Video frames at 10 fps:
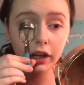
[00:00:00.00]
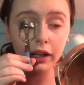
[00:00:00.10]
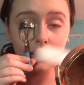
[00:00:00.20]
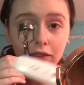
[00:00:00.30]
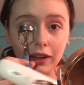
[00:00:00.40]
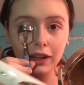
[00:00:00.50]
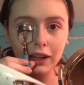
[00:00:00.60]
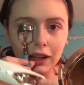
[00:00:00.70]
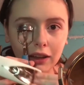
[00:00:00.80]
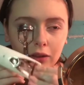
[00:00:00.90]
it, and it's like,
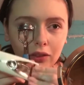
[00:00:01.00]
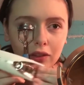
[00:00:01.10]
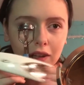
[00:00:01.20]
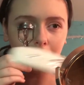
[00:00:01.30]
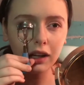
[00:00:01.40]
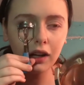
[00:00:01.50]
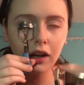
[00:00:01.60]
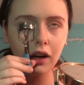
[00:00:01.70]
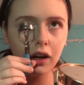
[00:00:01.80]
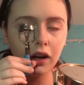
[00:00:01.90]
he uses heat.
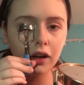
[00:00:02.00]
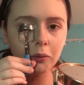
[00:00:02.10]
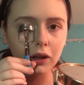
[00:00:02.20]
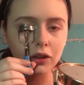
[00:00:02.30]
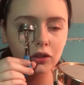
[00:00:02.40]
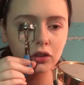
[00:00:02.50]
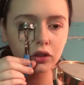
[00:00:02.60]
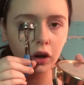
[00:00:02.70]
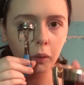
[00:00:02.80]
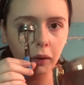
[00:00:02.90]
It works
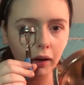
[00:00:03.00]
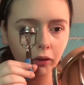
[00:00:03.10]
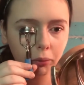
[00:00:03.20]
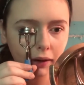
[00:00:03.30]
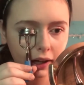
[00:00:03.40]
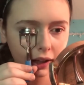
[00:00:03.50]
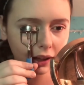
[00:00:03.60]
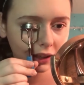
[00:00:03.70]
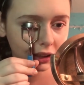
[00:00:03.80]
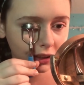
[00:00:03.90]
so well with my
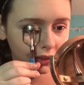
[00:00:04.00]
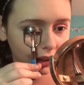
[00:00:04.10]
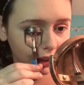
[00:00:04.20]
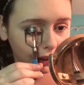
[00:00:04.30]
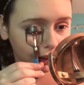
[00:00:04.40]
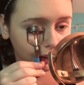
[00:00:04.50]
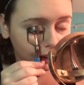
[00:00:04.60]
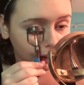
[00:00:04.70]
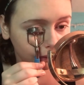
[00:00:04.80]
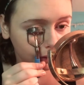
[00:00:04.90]
eyelashes, and I need to
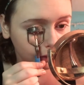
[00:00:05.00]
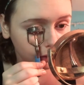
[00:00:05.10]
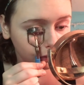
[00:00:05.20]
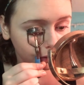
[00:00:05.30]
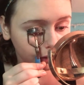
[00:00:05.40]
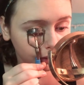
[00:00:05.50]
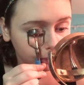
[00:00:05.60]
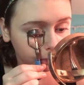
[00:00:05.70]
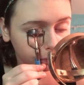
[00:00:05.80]
get batteries for it.